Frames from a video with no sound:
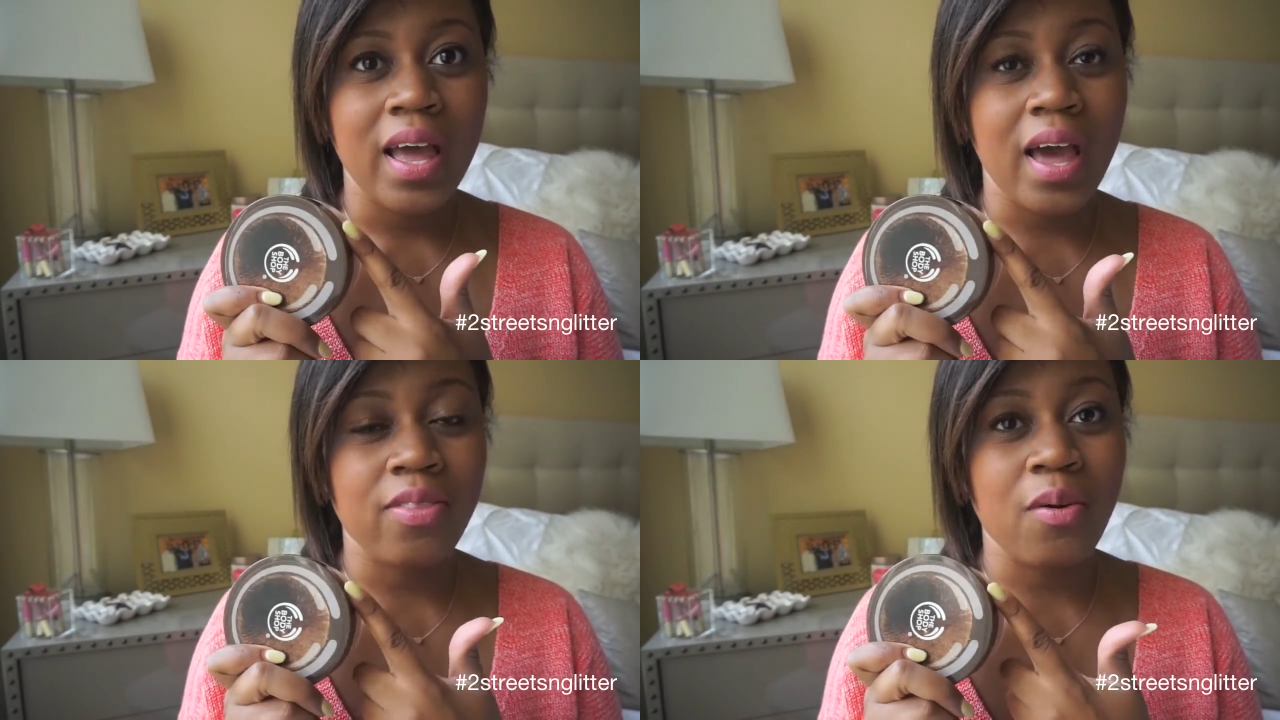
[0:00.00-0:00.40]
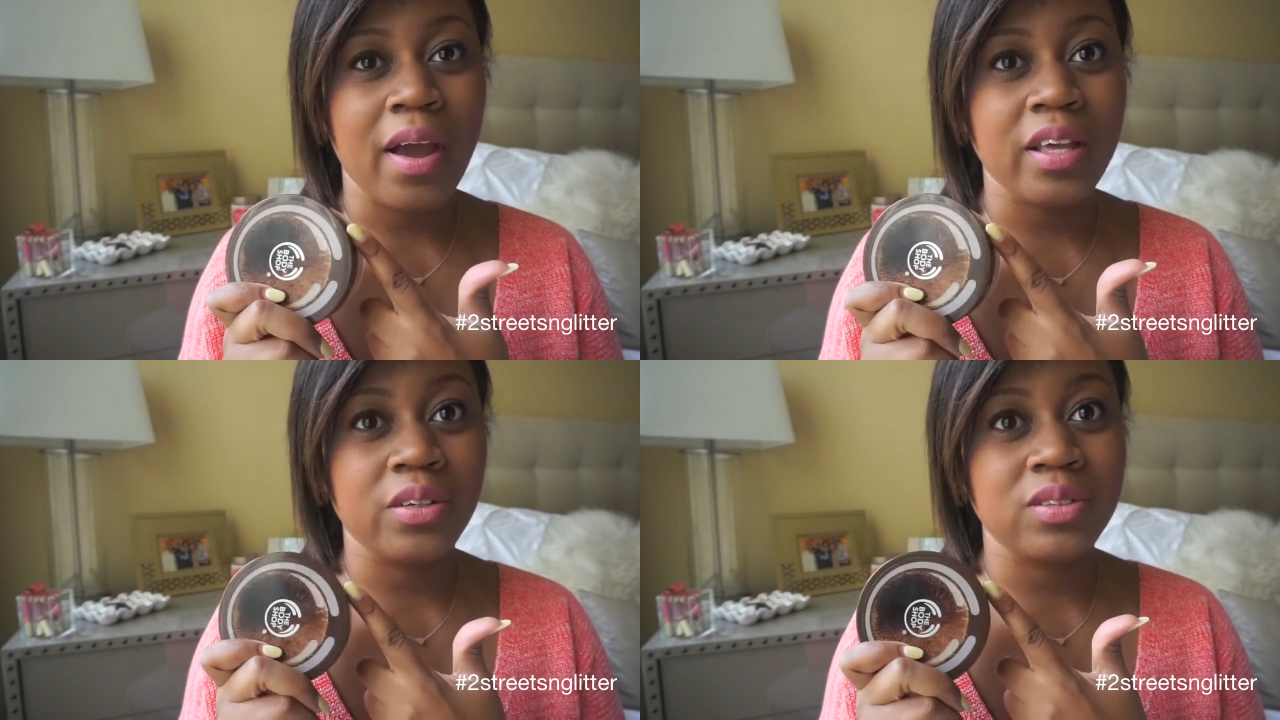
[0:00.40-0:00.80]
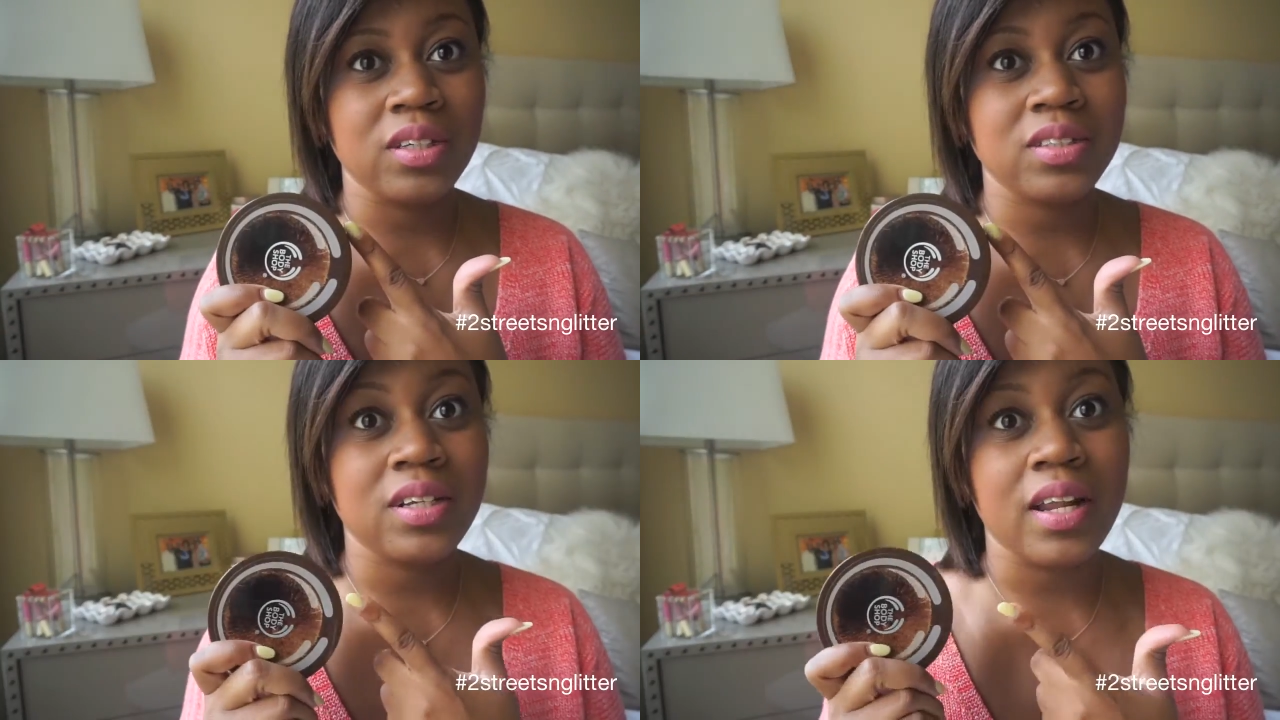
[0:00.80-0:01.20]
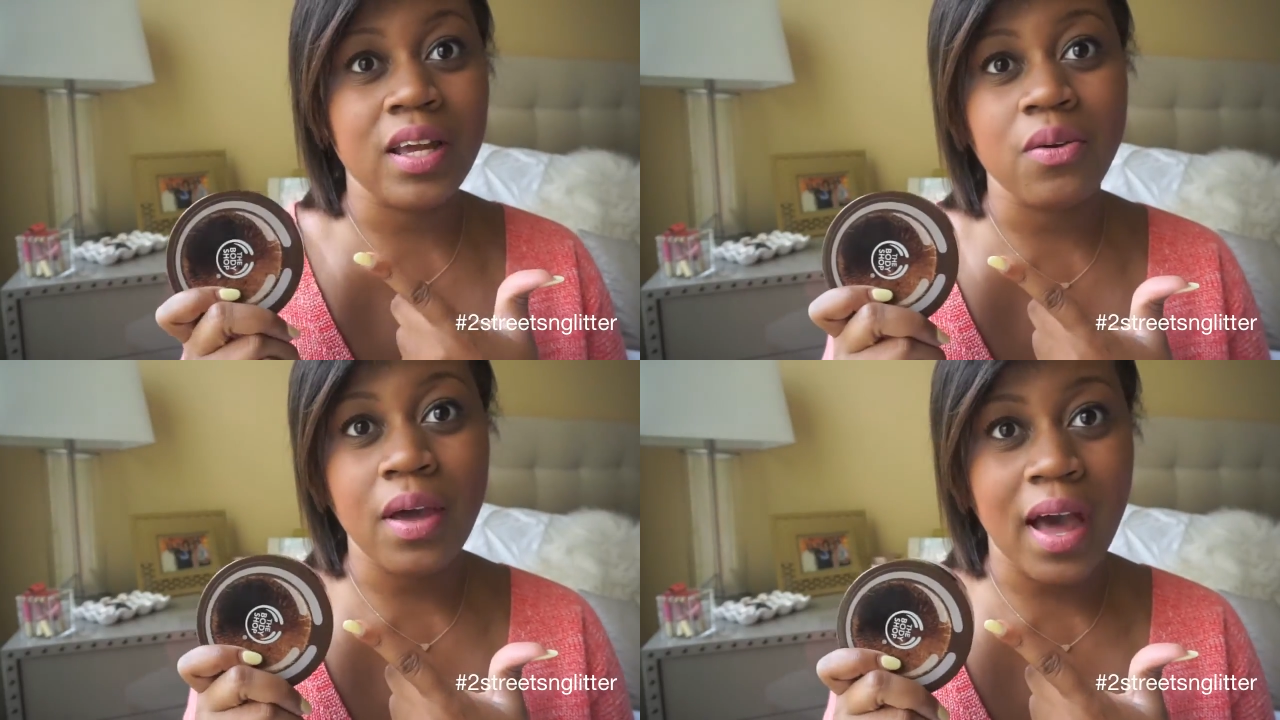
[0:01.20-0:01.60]
after I use it to
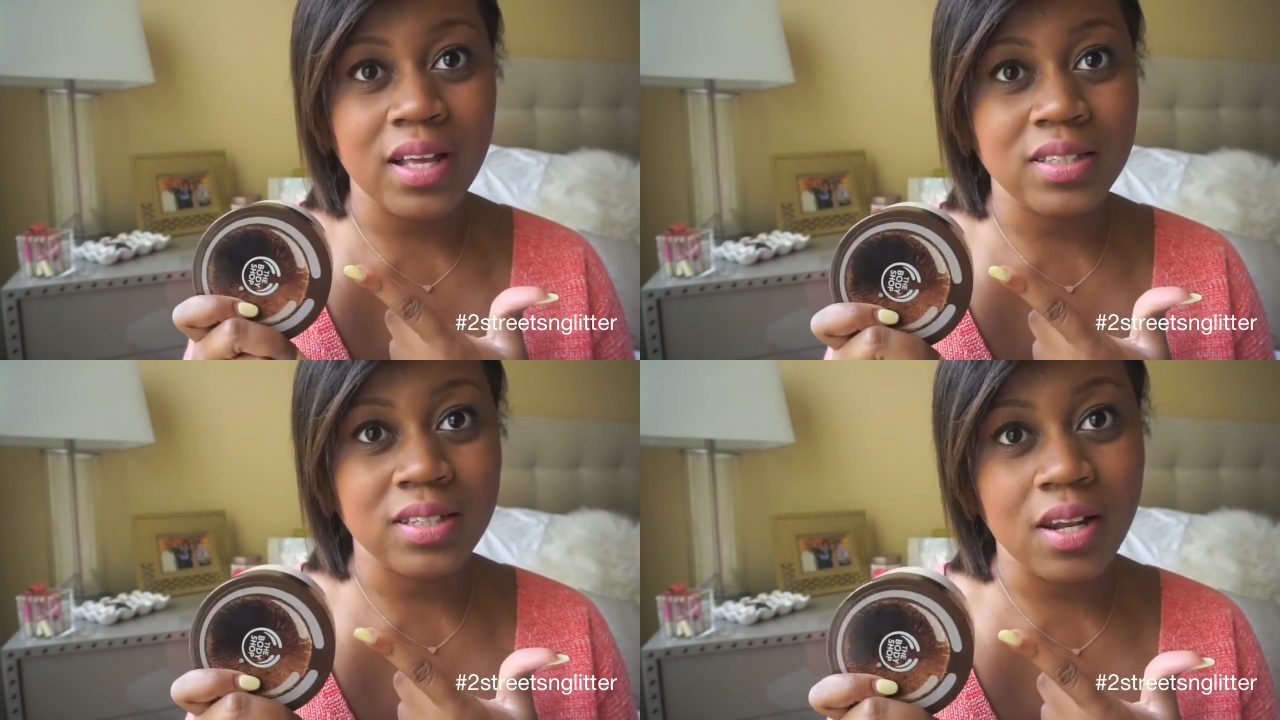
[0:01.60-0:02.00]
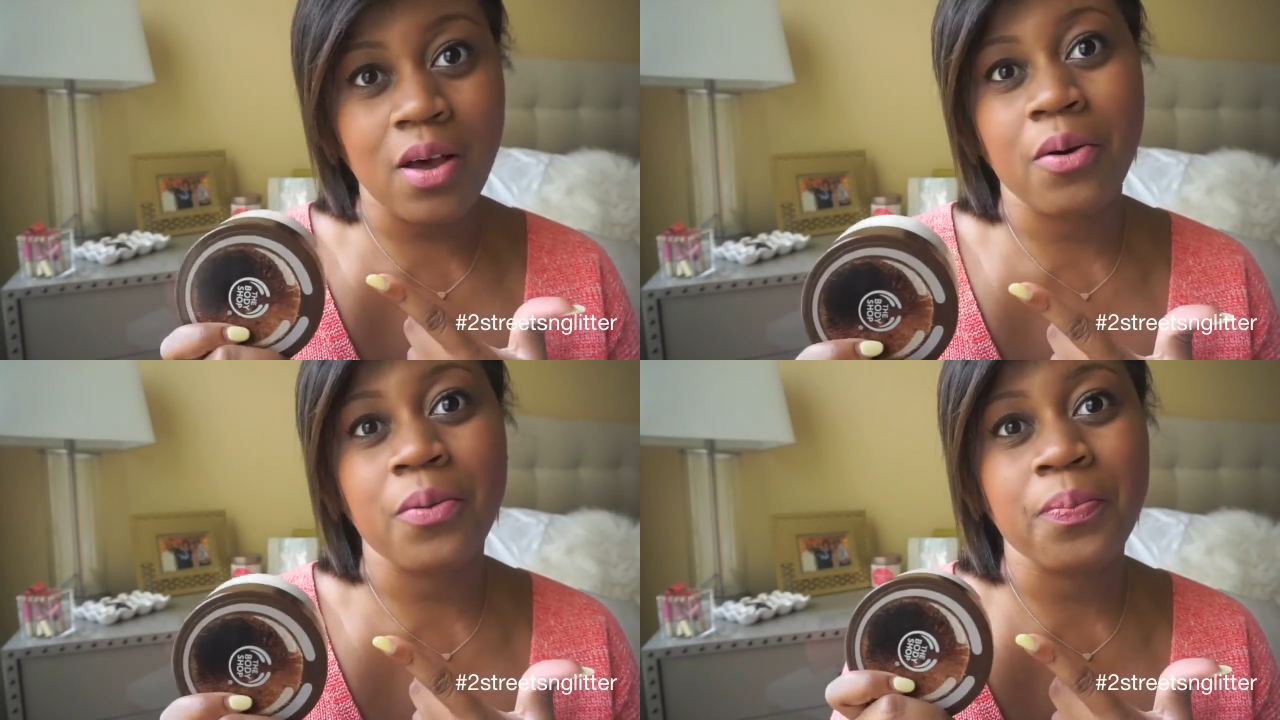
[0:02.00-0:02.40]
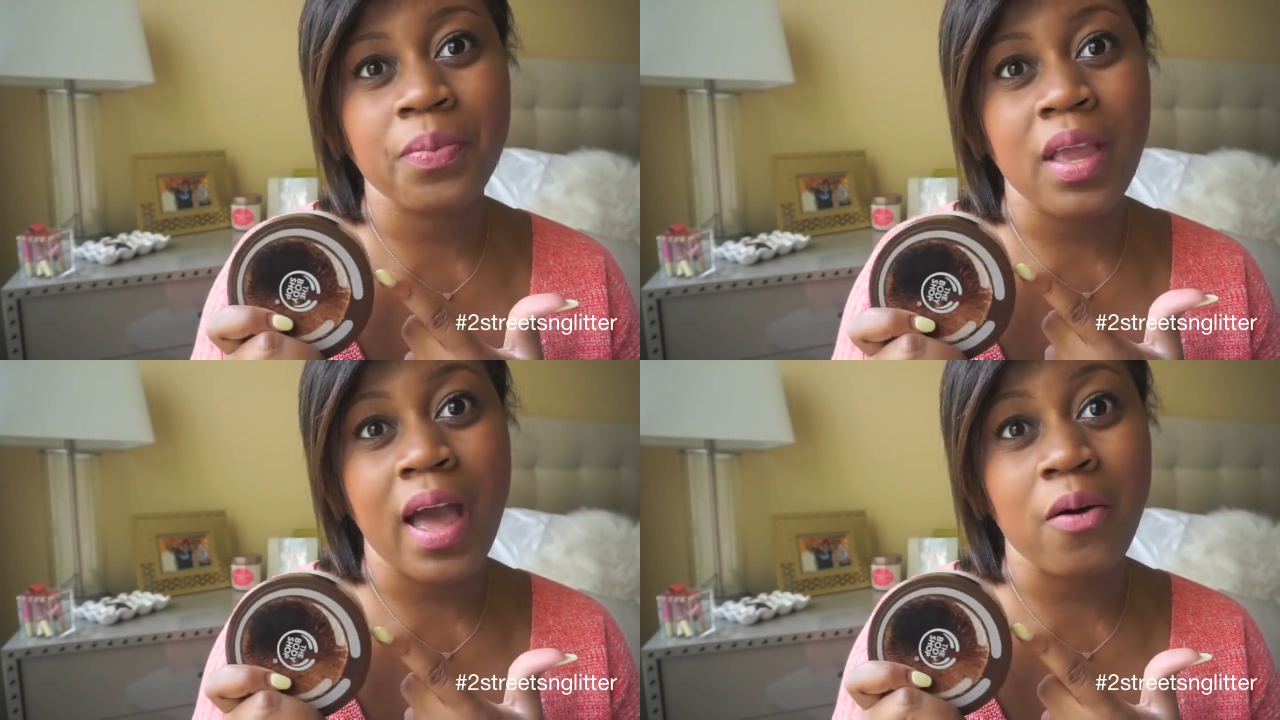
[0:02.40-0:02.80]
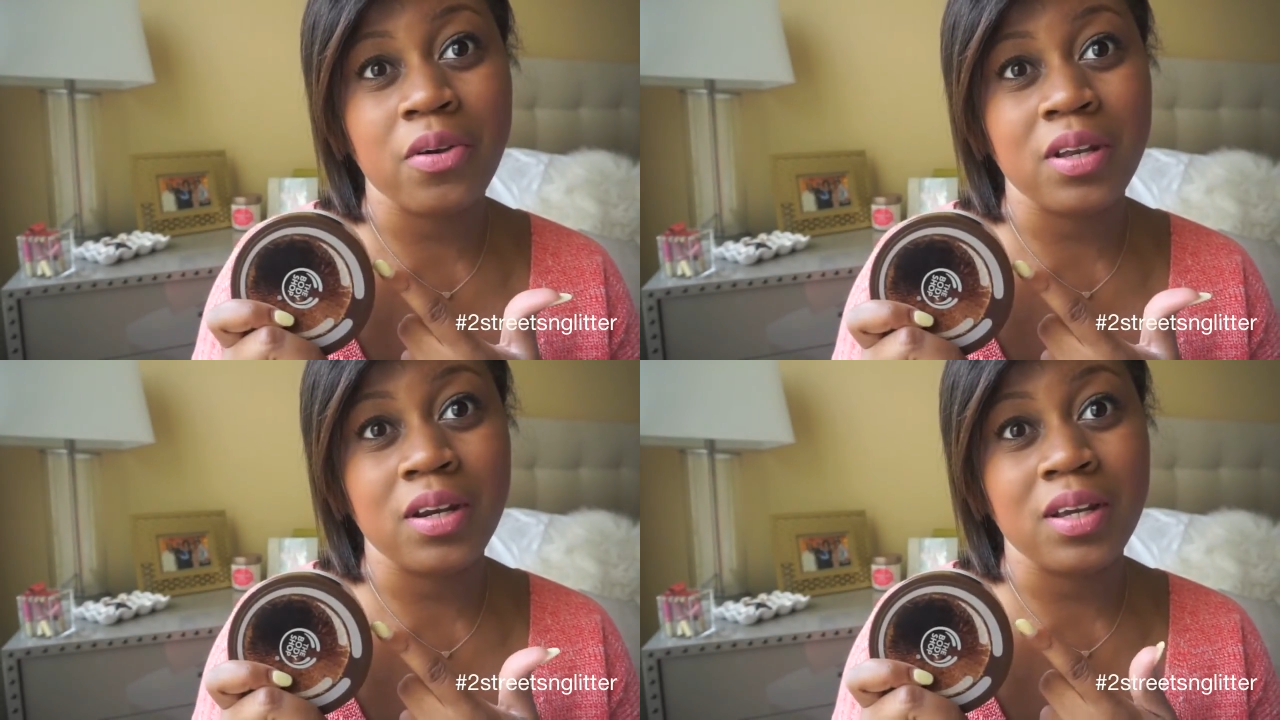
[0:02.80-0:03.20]
let you guys know how
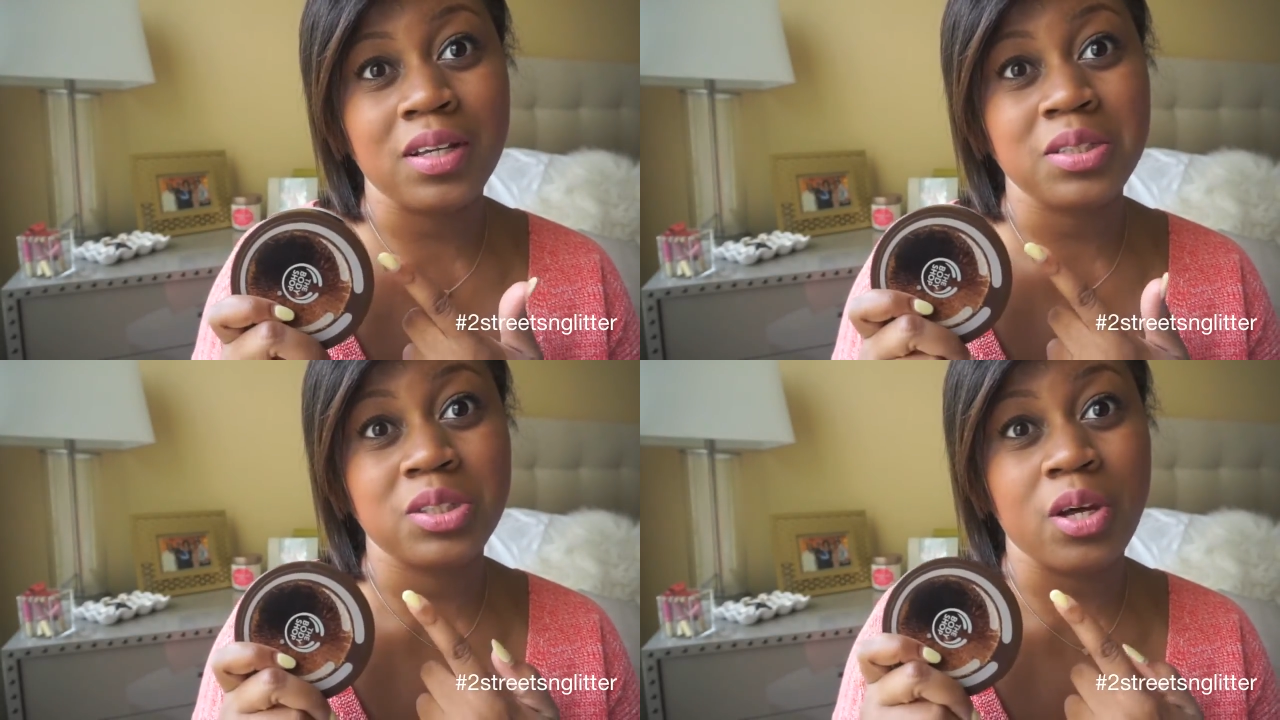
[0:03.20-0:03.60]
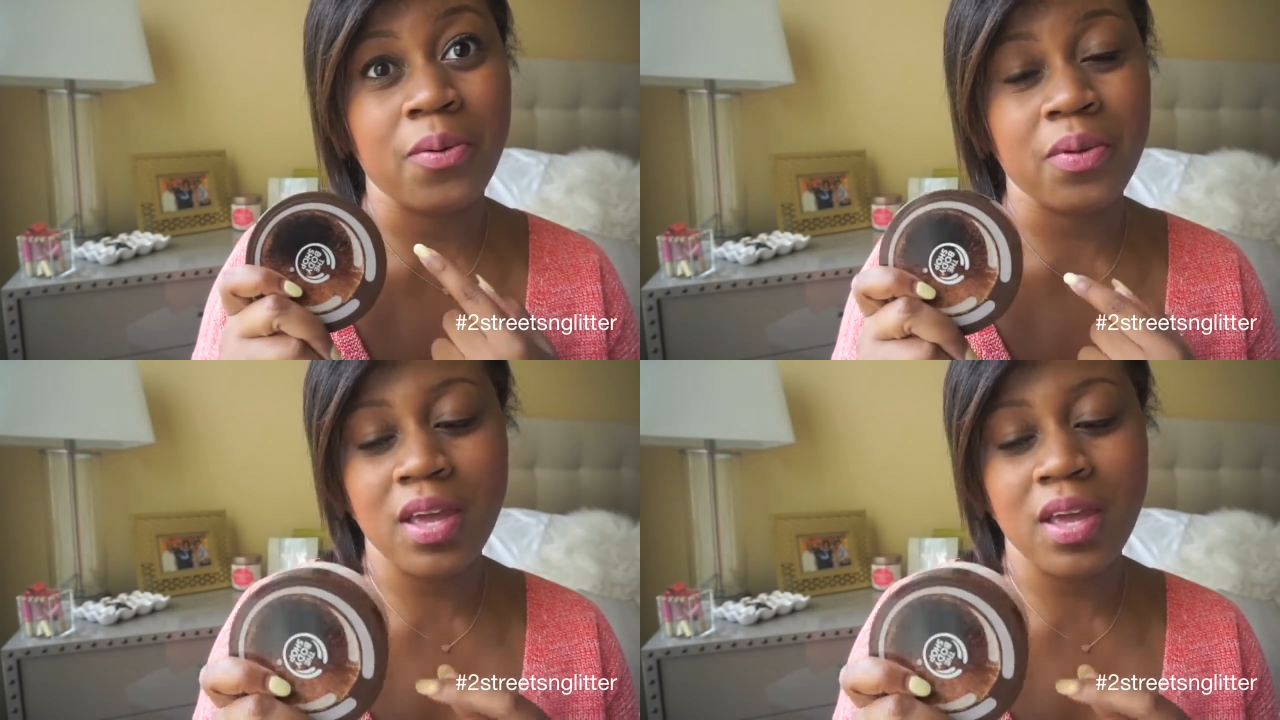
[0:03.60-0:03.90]
good it is. So